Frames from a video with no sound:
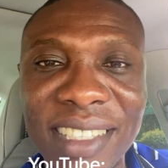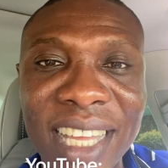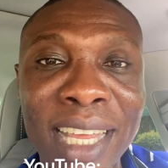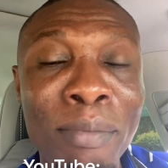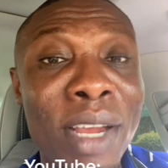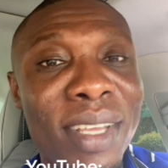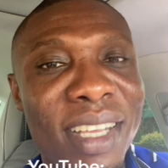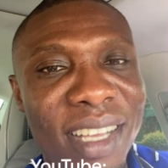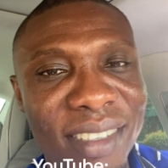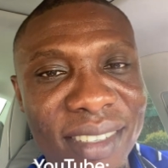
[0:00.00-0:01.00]
and
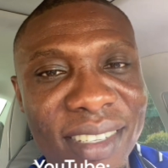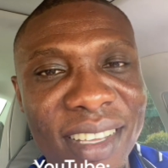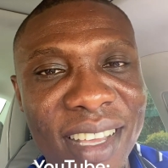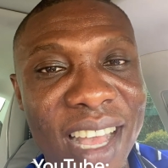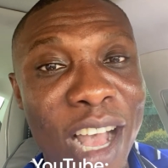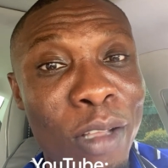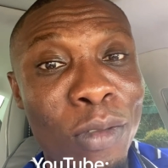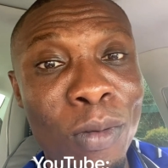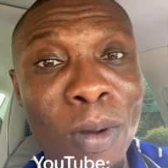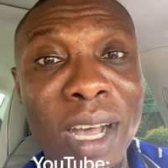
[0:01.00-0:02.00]
Americans
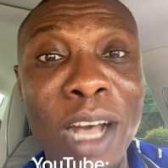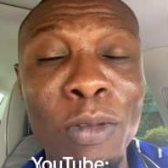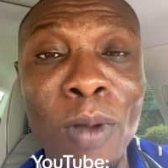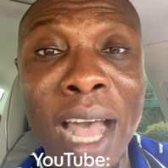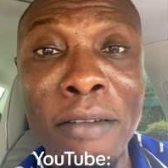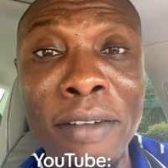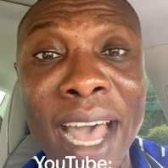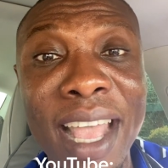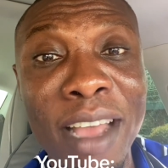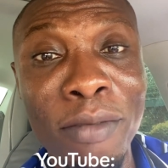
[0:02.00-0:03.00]
also have
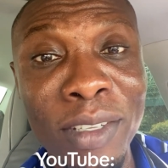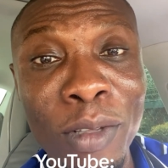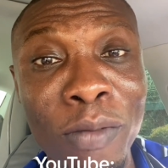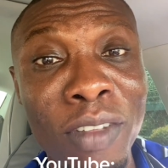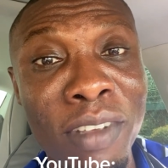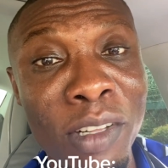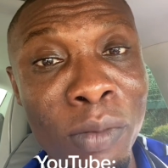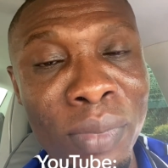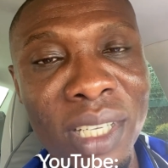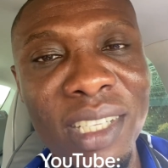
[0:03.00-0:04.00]
higher risk of
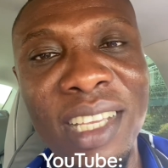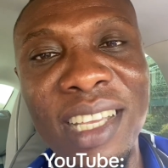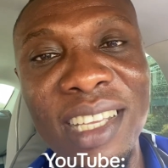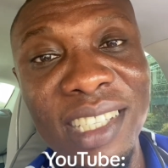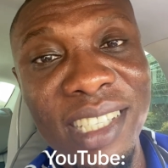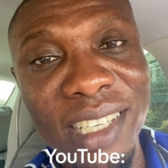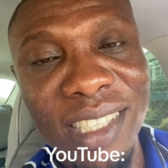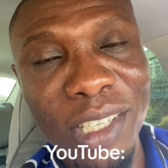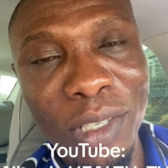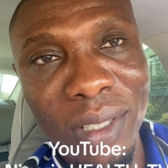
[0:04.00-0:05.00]
developing
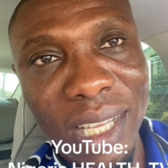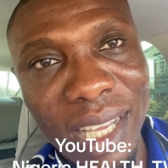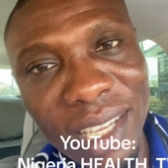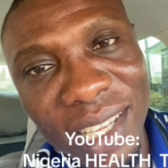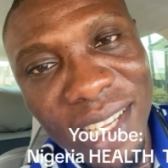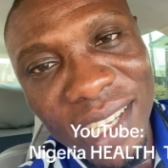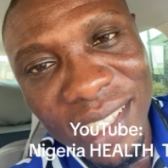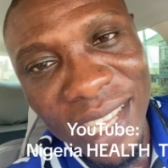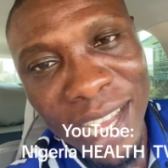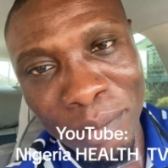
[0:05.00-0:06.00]
gestational
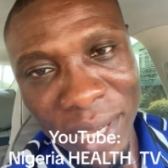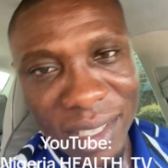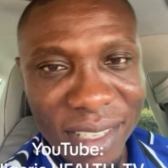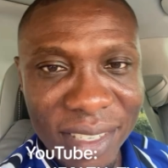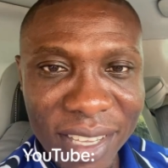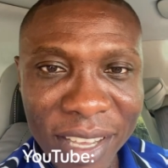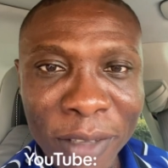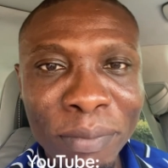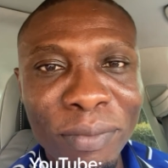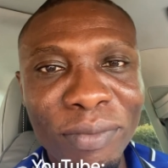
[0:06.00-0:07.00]
diabetes.
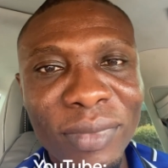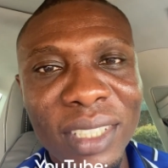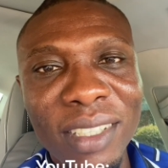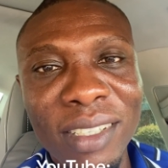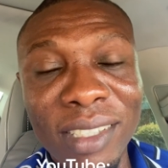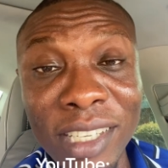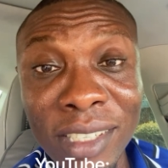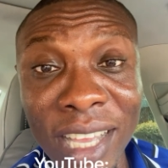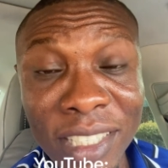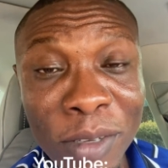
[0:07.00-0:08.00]
This
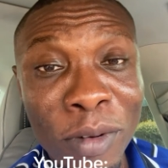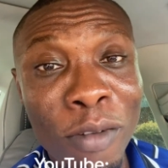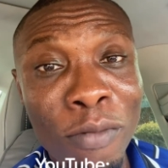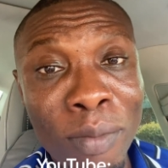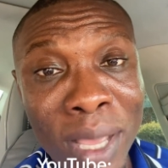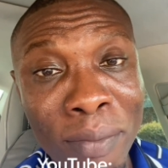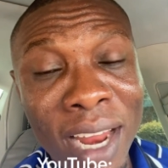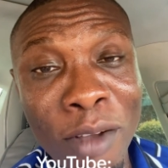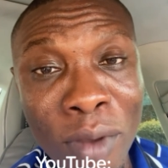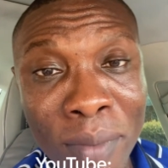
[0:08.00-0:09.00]
category of women,
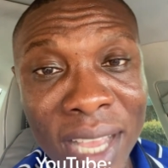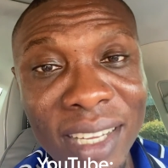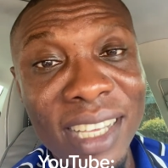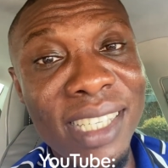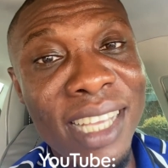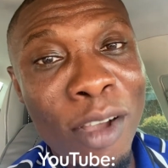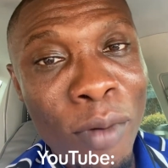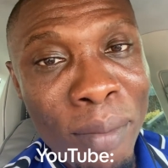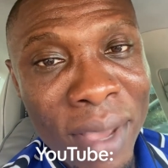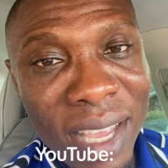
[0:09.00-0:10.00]
Black women, Asian
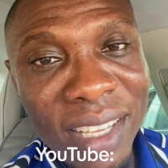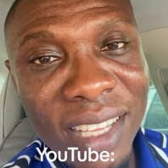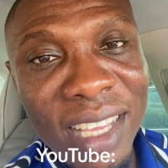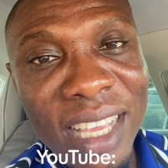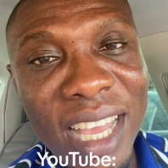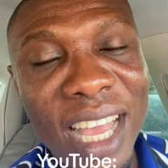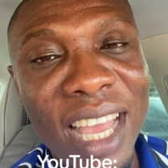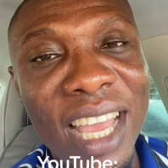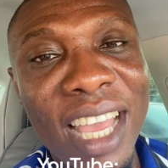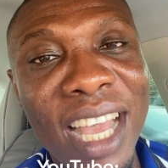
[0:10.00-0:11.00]
women,
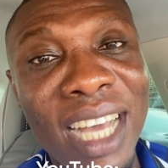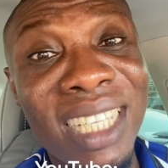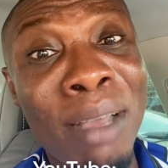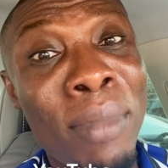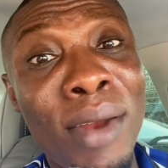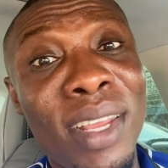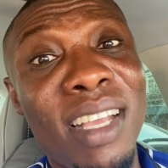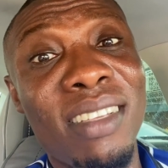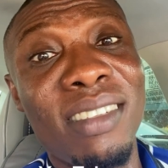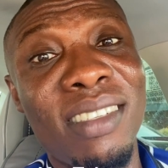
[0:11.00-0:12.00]
and
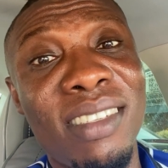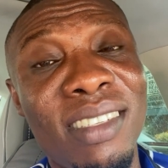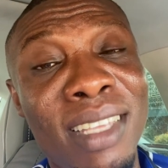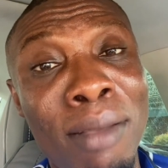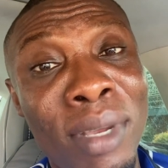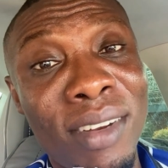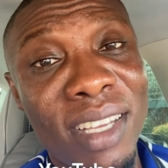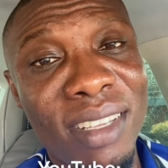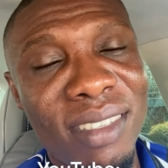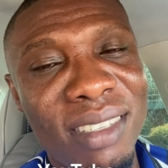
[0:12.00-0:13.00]
Americans,
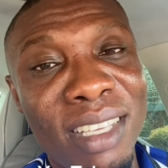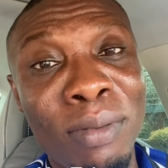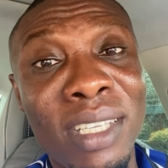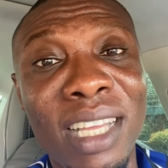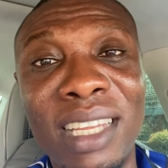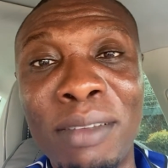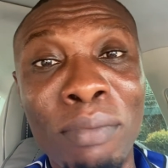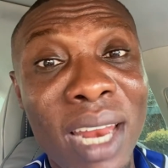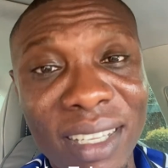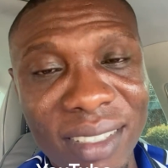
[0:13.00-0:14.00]
especially
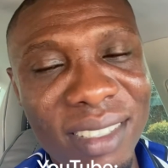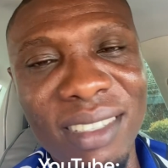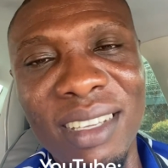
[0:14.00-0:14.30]
Blacks,